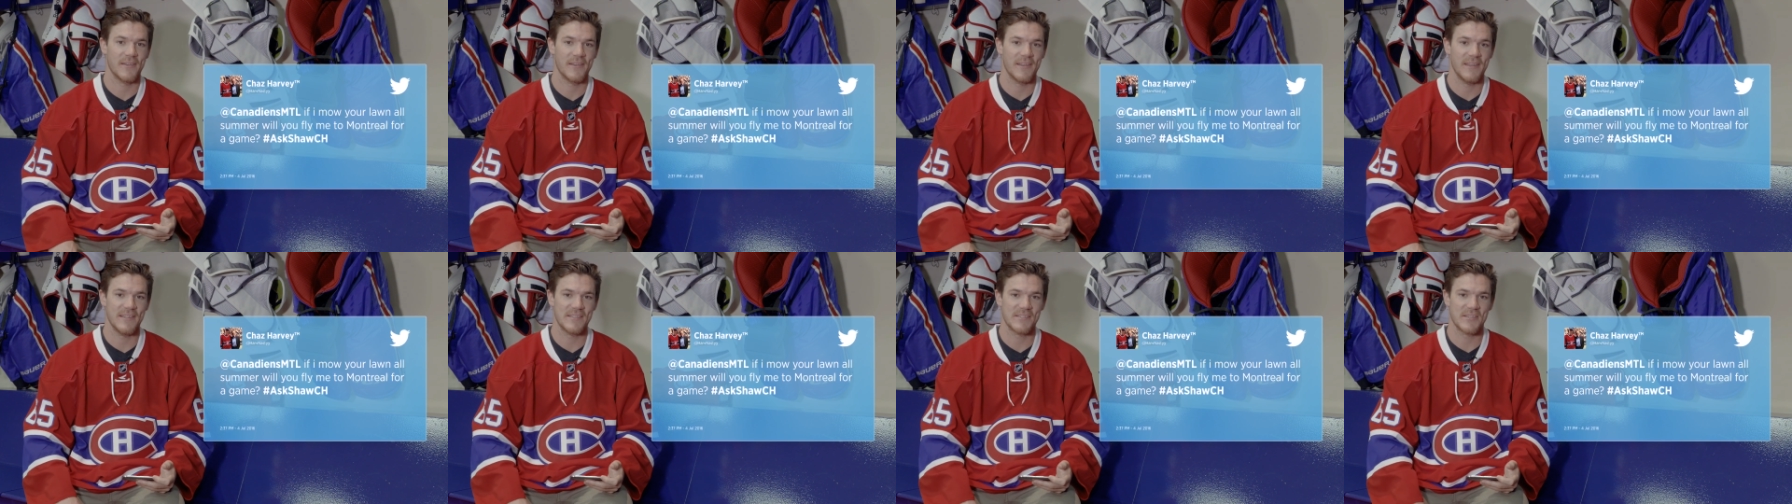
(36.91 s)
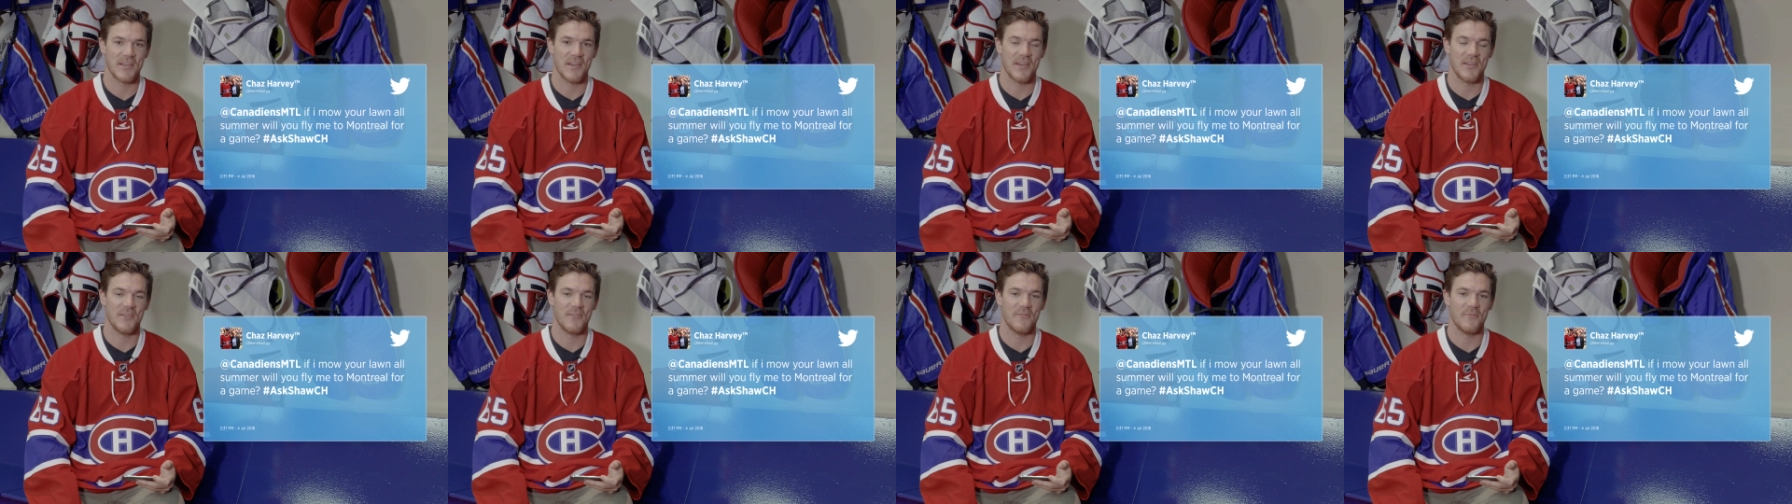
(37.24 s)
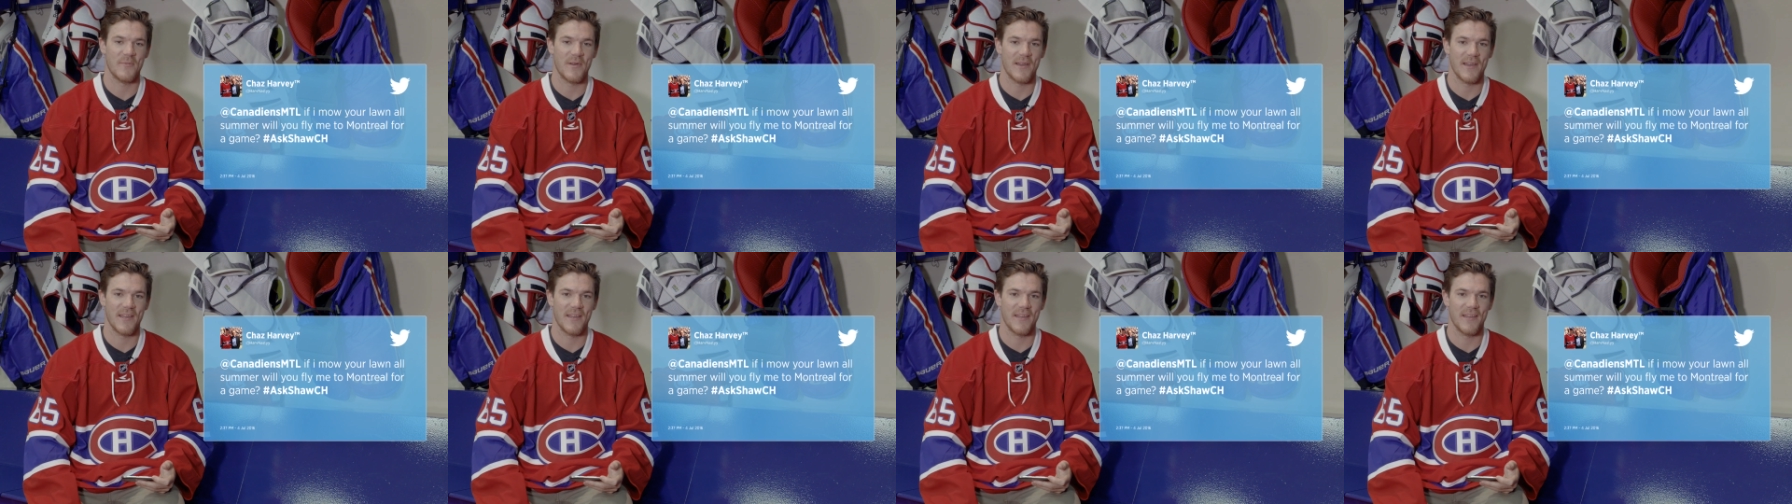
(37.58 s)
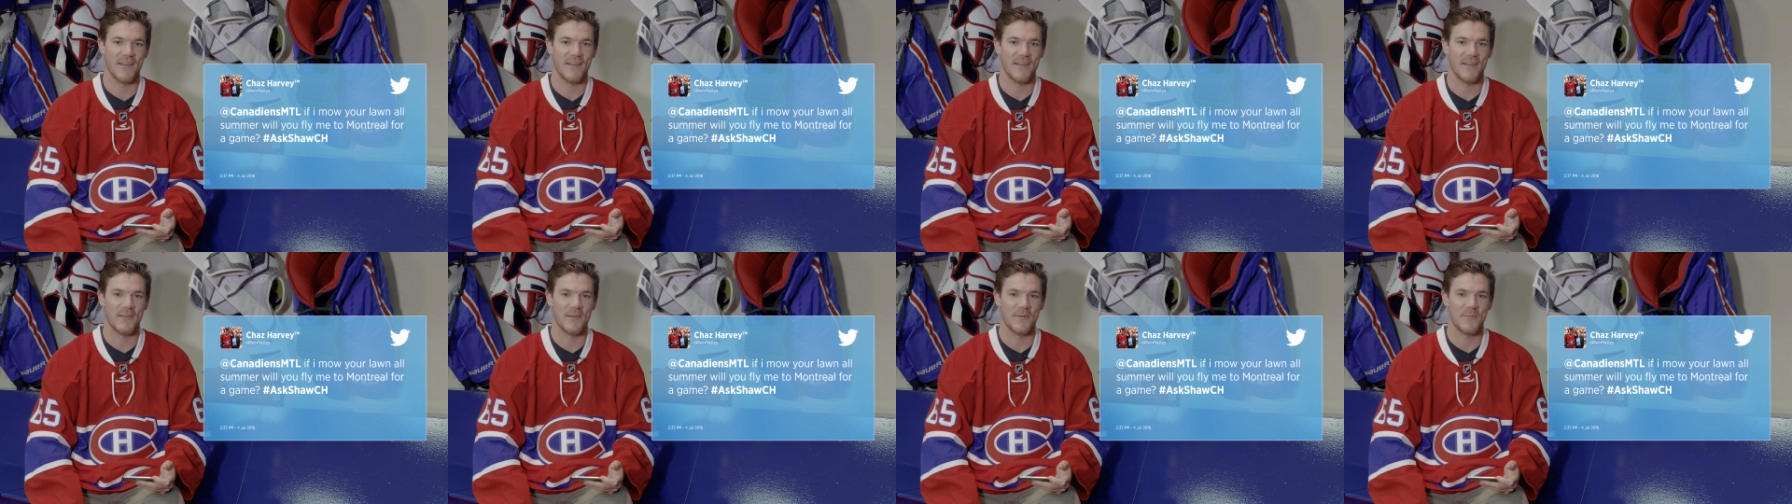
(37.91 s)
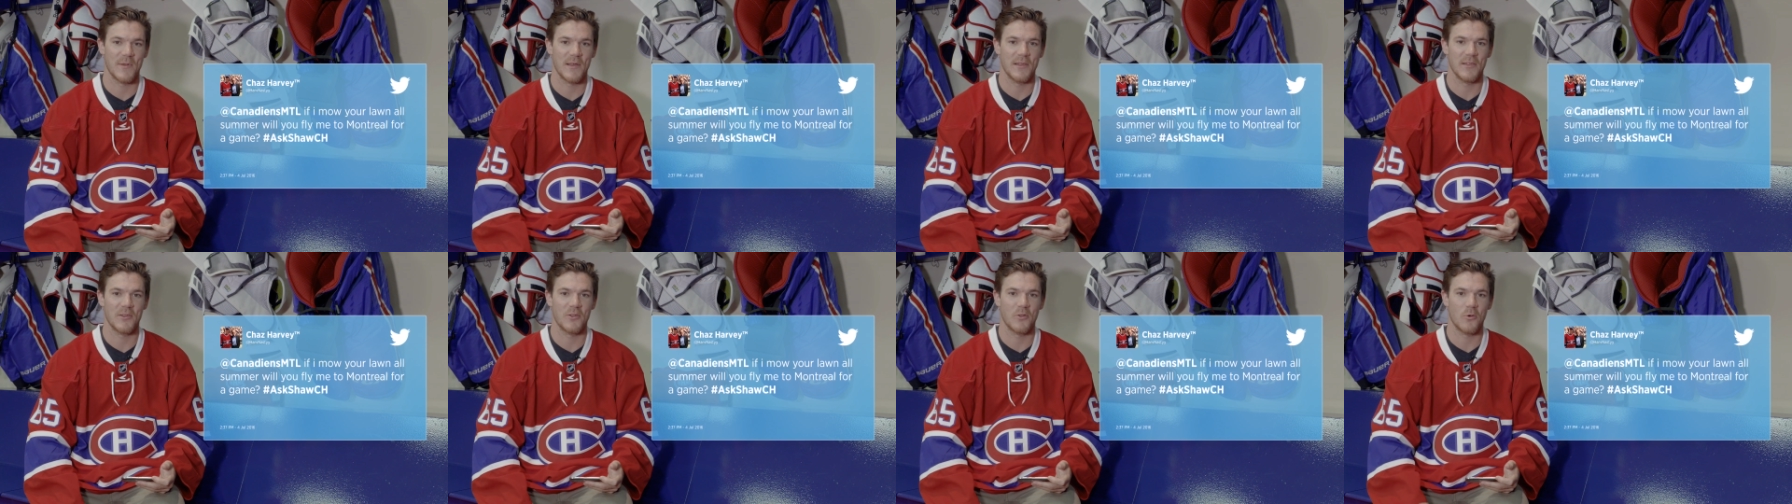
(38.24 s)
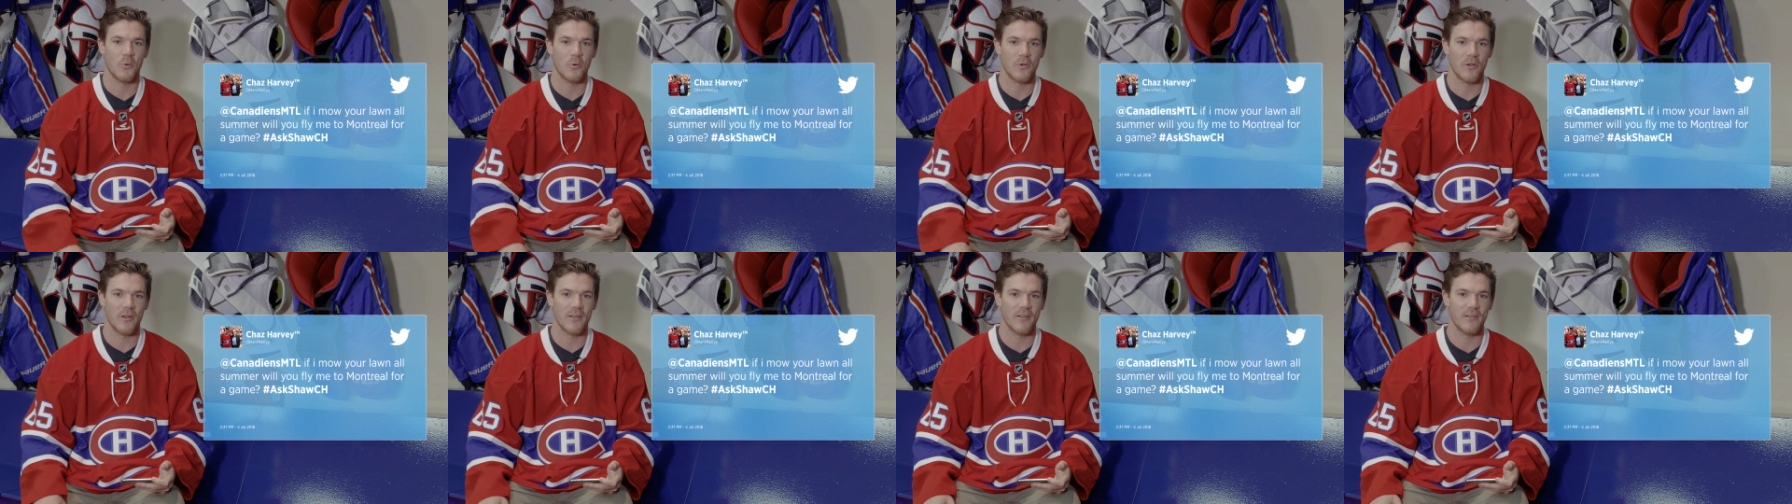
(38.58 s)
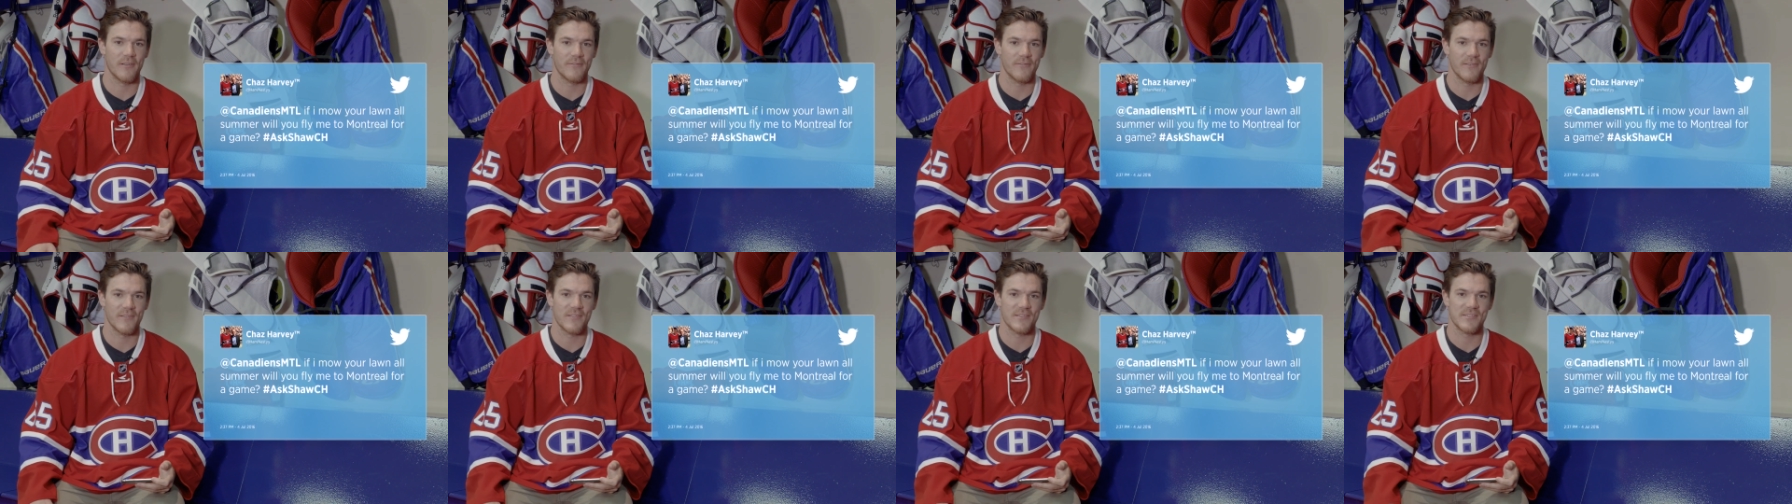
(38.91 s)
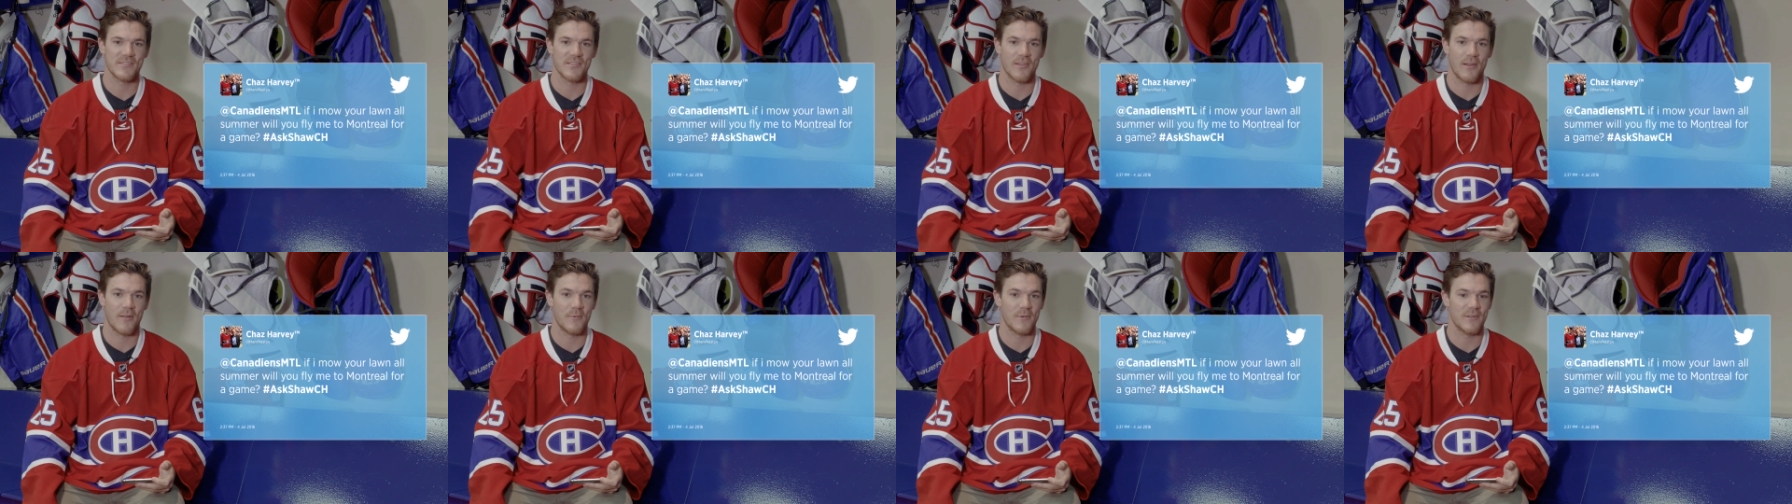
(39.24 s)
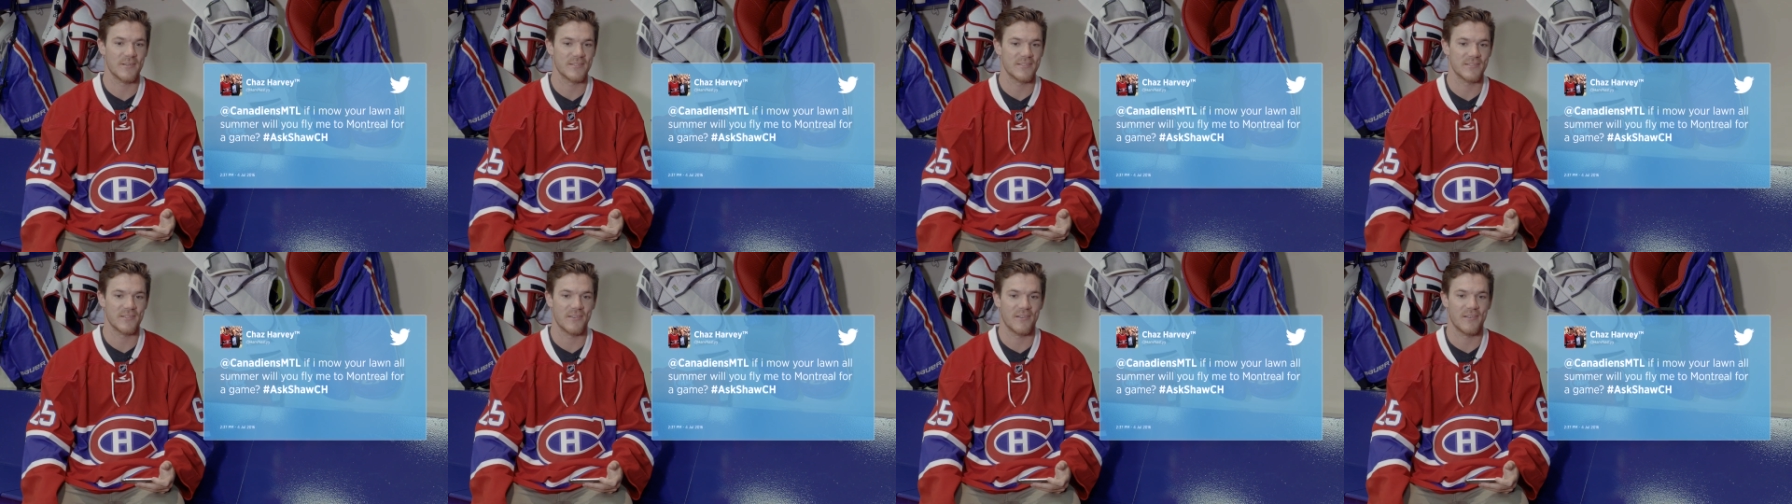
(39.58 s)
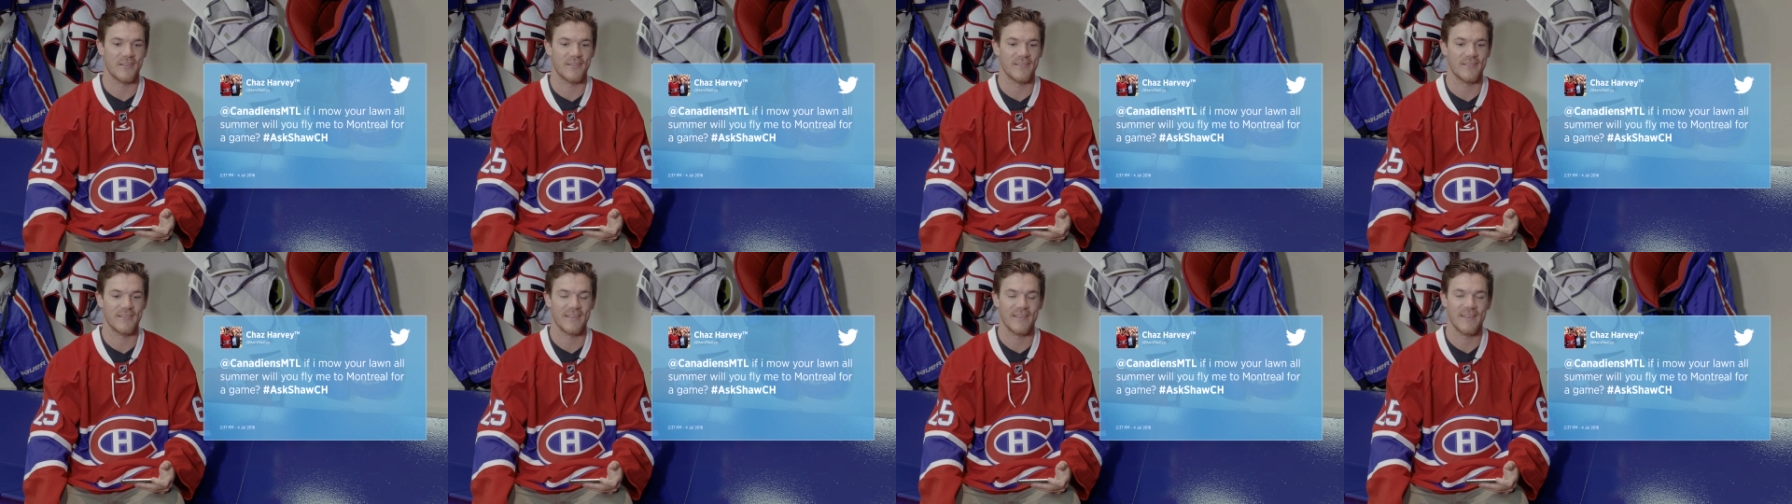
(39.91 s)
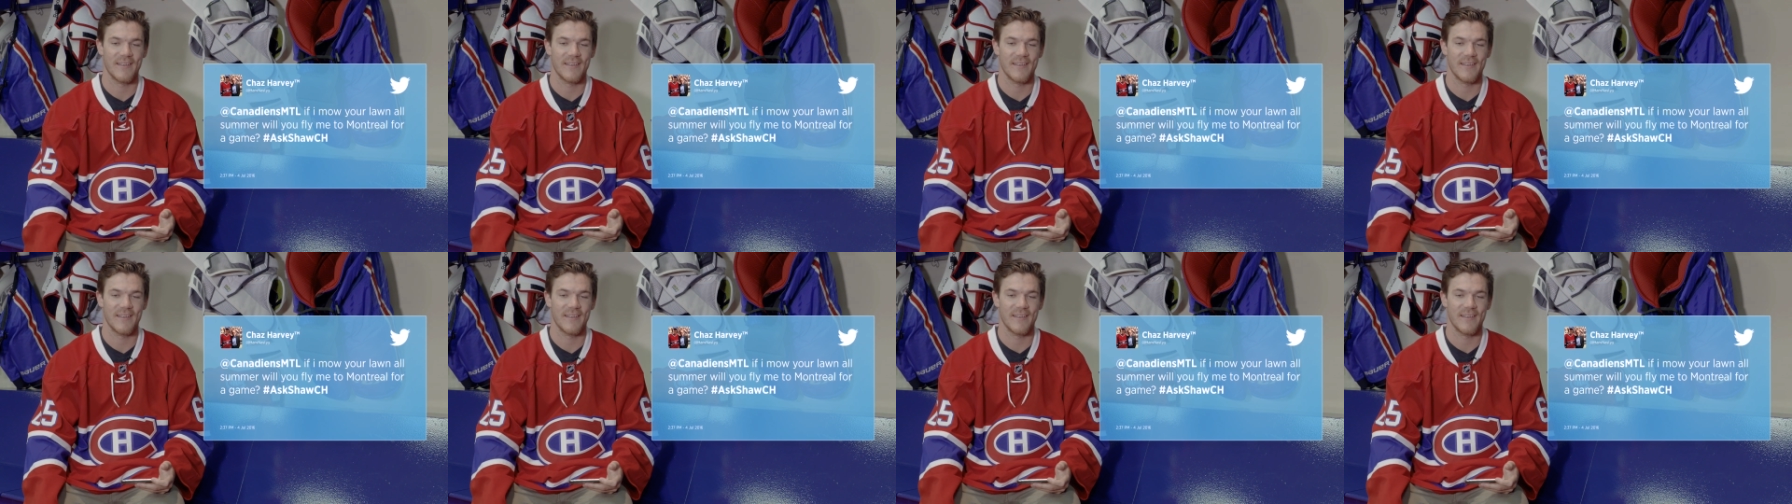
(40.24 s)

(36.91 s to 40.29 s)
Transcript: He's kind of my my little worker for the summer, so